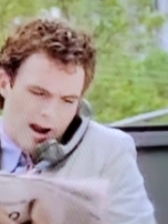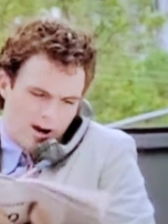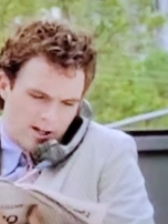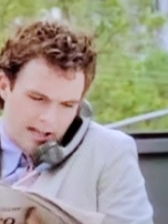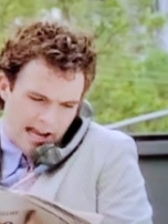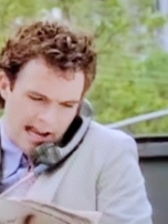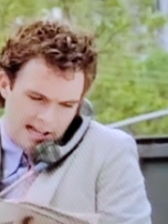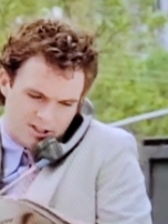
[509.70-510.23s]

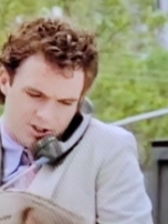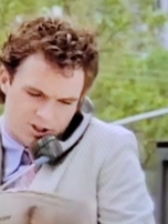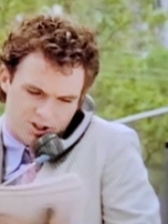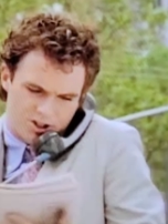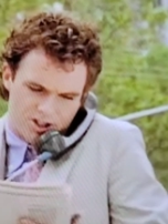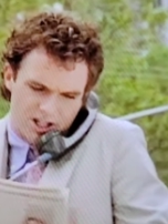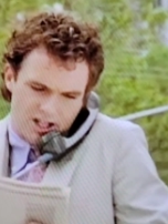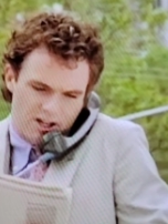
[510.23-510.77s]
Rare
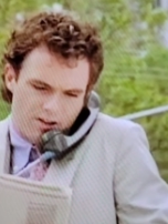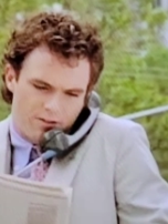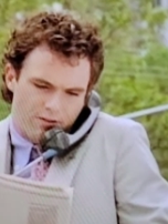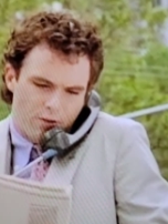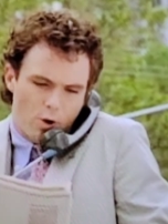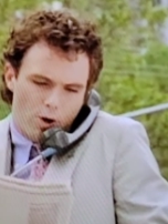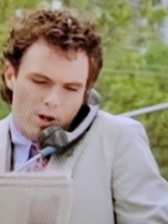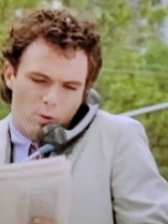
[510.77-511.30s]
cancer seen
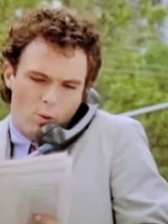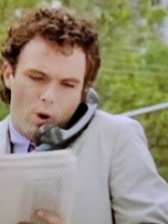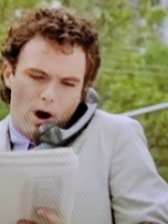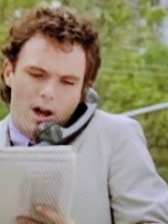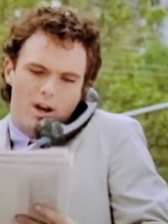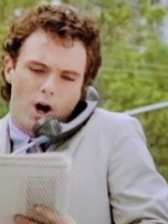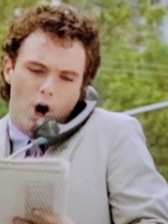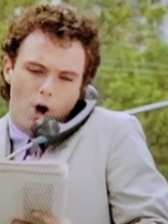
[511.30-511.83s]
in
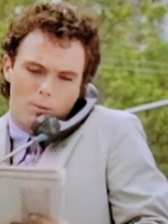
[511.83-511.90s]
41